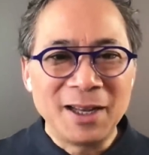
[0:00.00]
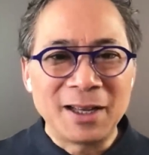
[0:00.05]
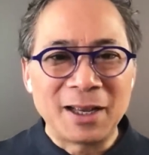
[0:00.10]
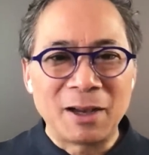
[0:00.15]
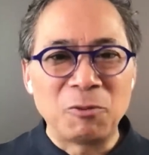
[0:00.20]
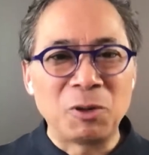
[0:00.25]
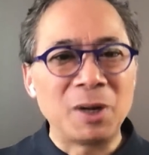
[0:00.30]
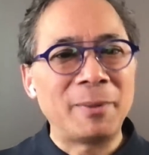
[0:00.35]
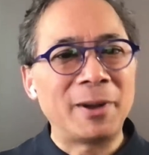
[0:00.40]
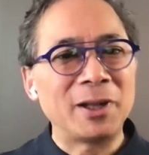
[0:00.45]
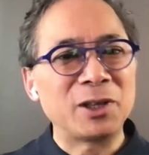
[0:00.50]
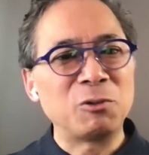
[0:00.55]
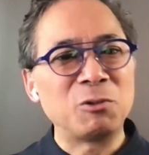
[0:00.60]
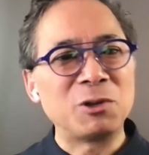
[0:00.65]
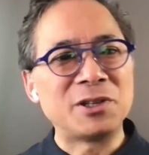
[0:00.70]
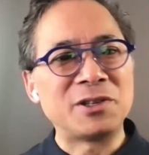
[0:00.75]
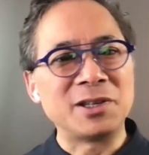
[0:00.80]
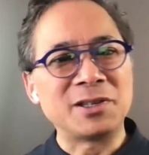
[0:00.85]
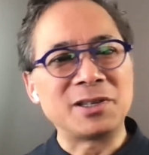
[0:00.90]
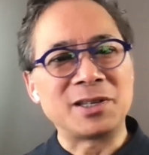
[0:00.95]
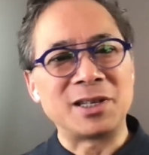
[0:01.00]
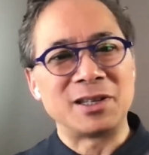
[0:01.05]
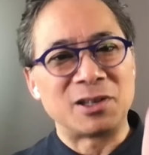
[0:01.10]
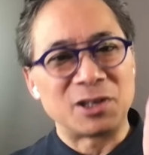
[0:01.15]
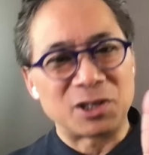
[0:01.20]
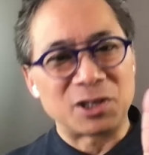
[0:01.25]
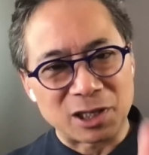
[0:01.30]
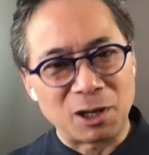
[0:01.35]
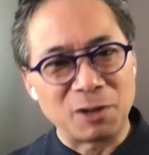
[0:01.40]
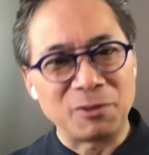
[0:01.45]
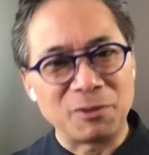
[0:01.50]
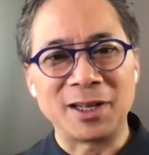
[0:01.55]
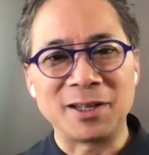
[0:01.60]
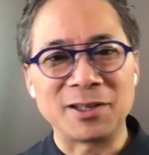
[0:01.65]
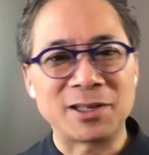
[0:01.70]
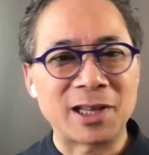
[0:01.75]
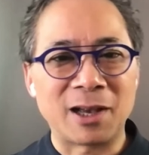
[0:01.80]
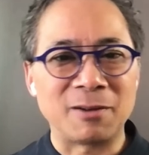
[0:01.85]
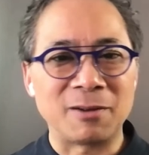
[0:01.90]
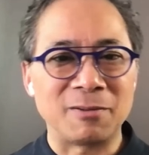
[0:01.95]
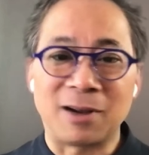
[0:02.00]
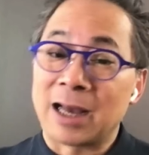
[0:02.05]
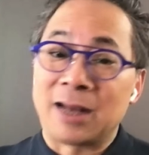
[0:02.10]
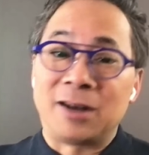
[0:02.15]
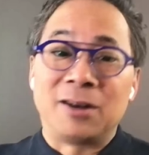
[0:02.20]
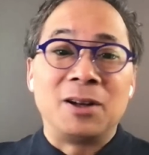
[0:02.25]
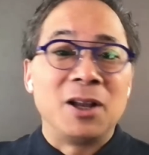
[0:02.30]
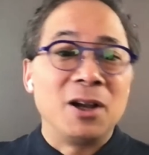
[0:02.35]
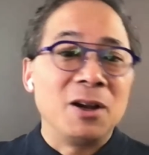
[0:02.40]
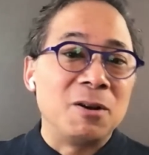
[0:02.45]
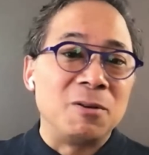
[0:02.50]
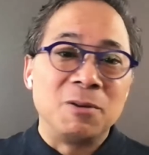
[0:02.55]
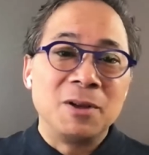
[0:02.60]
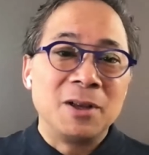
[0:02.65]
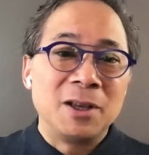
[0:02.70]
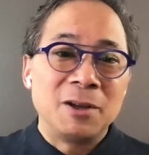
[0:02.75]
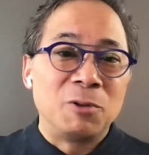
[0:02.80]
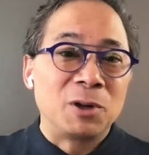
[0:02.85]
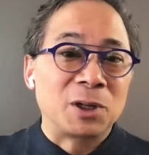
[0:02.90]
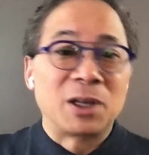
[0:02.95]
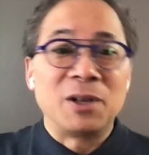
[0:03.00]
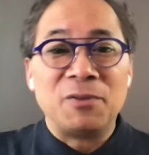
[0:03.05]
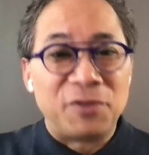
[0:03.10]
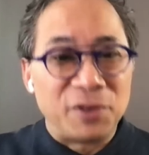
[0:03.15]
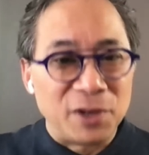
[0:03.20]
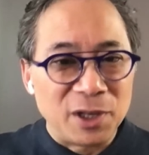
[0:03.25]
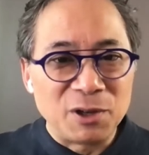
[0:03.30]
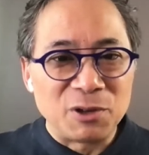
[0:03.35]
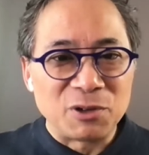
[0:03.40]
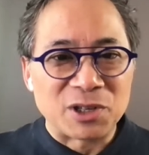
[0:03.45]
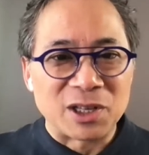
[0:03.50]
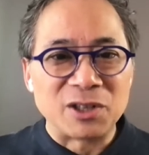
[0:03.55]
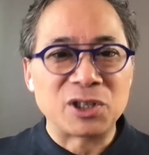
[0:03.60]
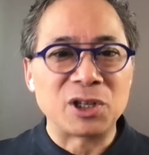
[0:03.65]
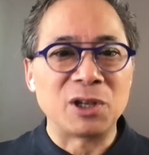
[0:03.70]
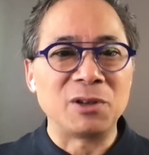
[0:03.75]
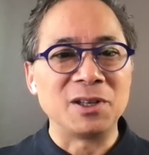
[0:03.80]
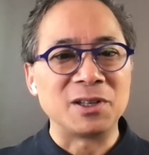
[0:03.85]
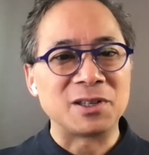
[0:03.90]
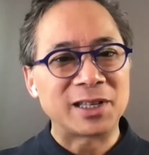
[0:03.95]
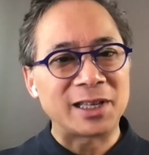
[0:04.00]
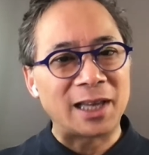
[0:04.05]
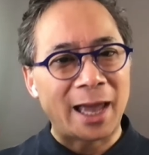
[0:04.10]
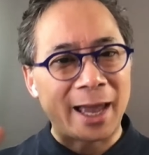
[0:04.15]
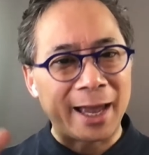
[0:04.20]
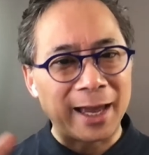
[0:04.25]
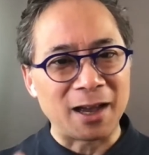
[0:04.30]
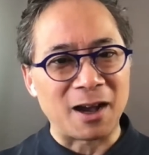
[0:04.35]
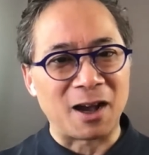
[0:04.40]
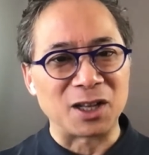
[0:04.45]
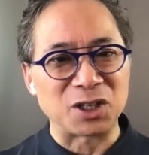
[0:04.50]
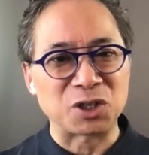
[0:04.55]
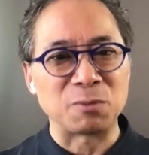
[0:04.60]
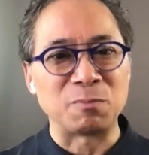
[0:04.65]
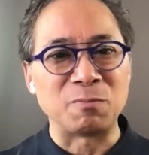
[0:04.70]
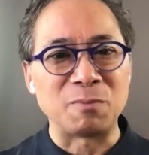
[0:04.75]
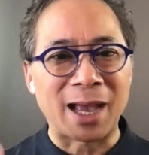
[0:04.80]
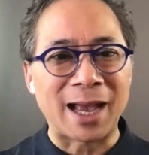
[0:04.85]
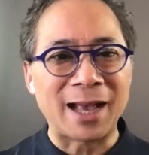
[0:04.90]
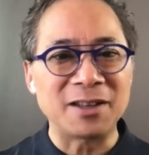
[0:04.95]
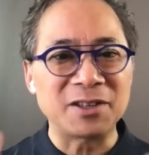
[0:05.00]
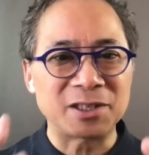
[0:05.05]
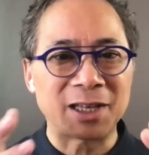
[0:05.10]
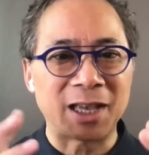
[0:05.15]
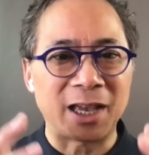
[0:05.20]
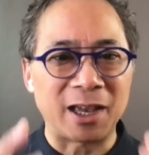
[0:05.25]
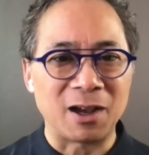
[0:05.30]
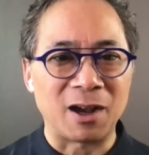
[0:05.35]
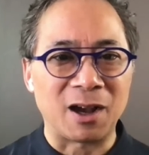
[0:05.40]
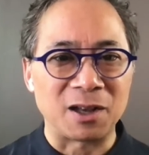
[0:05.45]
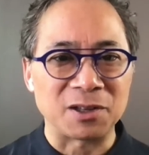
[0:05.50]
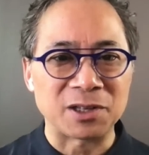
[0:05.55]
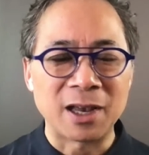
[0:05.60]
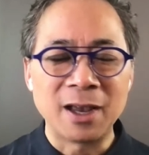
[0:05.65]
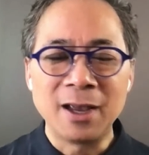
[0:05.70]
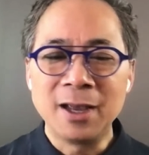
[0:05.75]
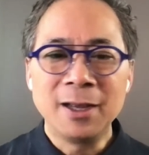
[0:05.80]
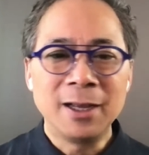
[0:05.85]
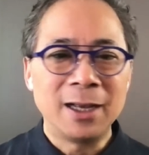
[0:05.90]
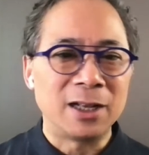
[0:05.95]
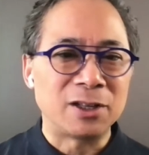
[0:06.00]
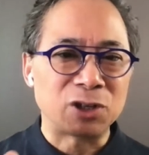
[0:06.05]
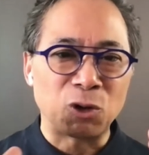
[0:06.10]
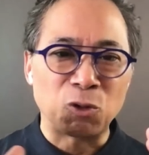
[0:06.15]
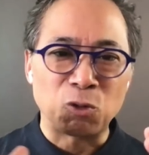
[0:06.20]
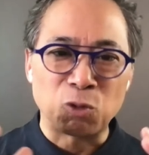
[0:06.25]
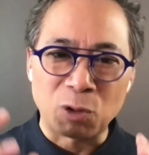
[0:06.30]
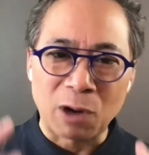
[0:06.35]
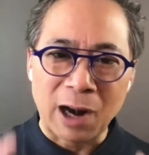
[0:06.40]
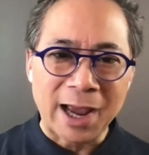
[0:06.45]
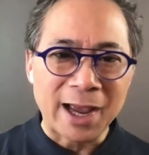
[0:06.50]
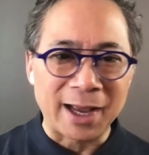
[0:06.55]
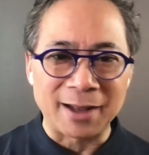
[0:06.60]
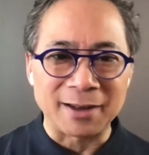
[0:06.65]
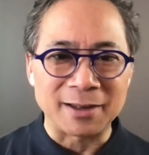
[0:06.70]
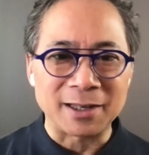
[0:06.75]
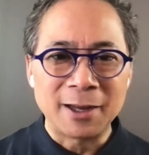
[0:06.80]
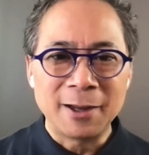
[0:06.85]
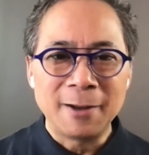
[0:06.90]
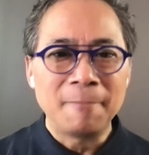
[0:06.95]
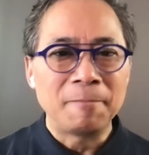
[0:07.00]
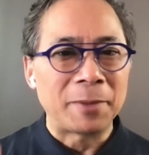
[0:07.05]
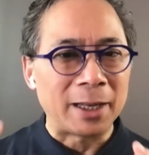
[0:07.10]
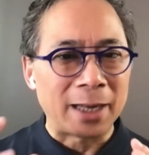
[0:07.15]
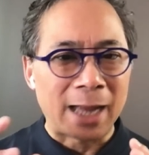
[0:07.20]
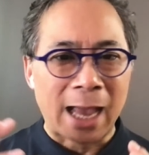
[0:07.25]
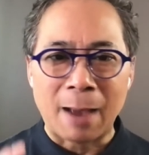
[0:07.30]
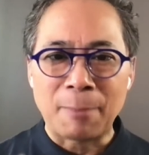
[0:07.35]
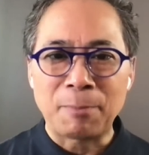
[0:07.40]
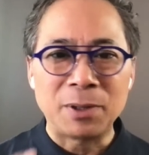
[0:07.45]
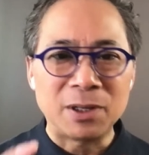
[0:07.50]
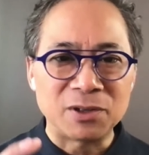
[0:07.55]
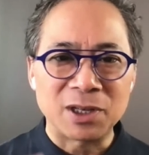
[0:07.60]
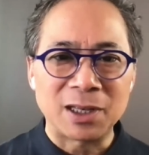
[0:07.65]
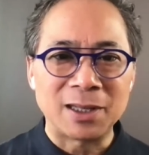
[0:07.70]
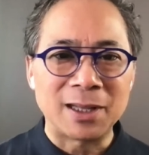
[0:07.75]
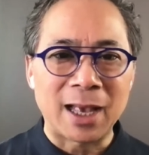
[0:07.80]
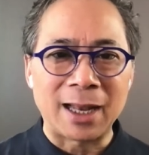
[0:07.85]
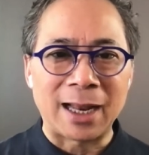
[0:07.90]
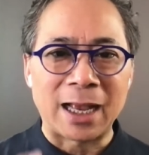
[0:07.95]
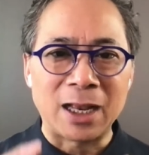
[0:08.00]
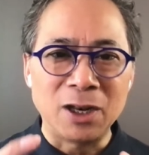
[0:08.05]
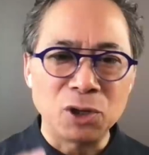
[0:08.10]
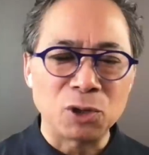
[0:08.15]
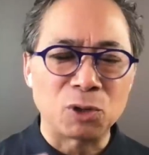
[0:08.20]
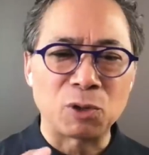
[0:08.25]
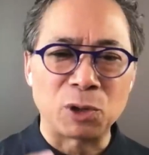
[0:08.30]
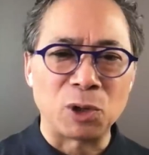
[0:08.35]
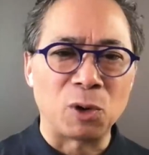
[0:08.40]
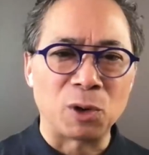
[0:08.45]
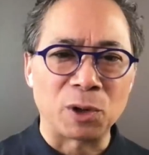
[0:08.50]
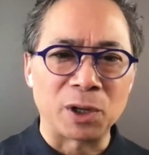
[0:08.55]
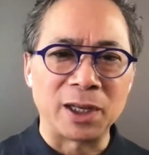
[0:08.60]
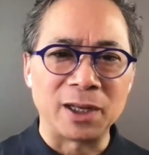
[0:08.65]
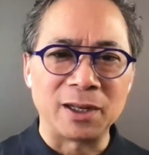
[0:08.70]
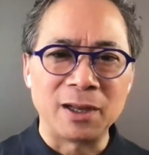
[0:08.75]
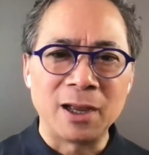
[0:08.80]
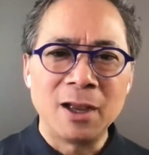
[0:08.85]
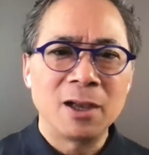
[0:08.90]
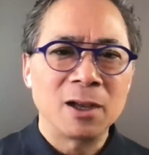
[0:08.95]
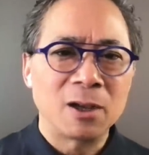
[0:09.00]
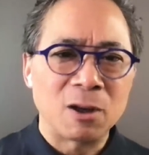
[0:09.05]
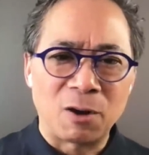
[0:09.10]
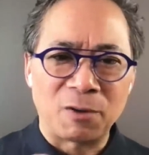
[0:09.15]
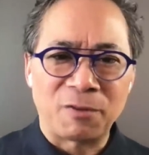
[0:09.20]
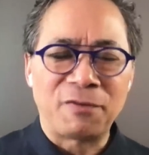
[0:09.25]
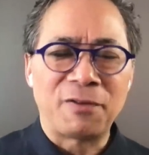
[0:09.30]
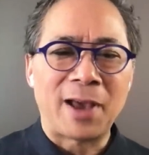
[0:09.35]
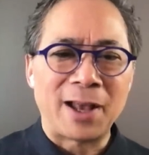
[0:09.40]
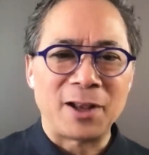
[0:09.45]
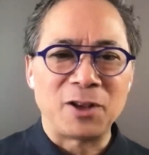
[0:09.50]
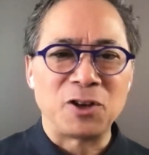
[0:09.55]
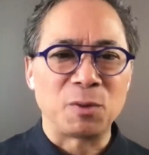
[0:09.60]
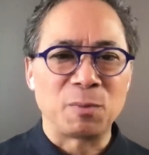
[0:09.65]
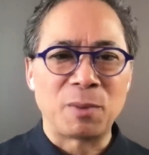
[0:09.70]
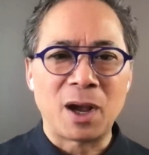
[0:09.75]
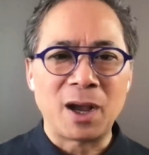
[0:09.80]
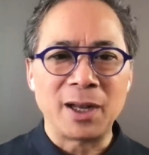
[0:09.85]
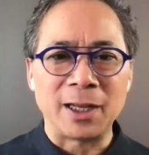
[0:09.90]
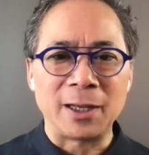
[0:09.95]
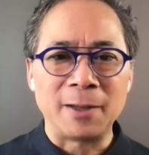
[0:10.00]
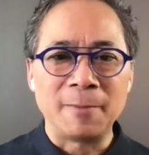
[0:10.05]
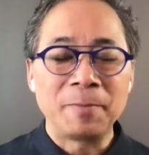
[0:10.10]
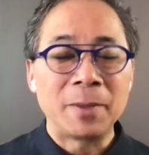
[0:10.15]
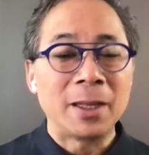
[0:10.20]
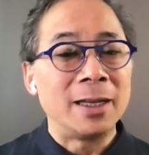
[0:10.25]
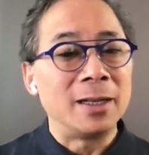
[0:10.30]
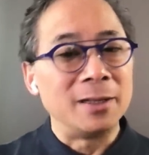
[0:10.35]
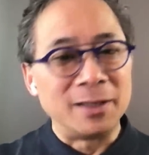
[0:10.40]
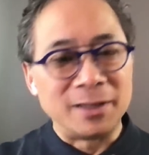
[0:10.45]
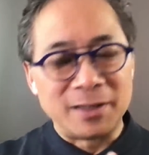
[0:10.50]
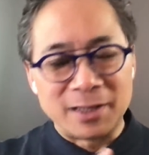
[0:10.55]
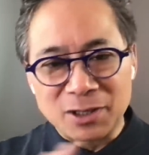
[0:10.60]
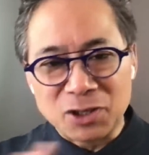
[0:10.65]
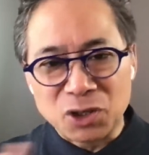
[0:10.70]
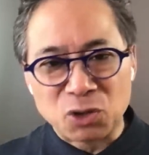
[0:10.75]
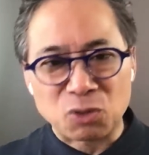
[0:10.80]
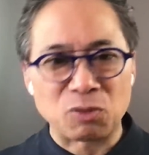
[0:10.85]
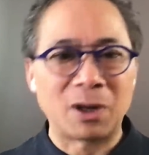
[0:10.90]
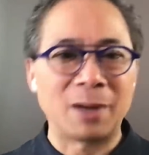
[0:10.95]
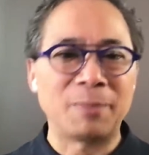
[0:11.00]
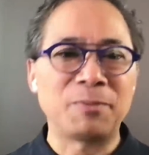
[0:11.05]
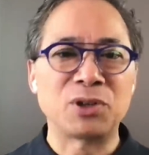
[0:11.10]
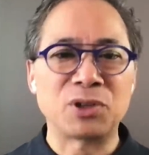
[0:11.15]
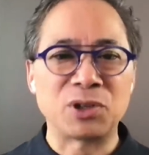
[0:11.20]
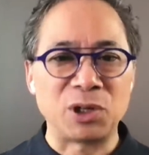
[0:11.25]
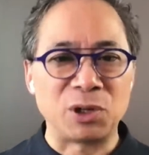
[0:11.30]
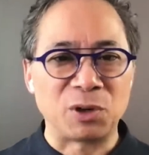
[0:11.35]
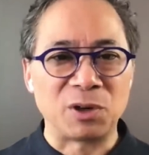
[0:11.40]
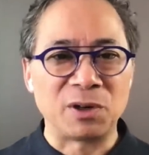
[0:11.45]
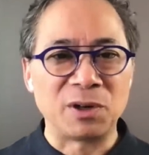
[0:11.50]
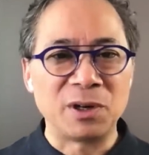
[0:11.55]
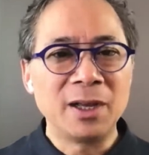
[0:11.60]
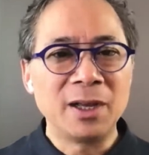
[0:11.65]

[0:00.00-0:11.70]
What about the resistant to slow things down? I don't know. We're confused. And so this chaos, mass chaos, it's a riot that happens in that endocrine organ called fat in your body, disrupts your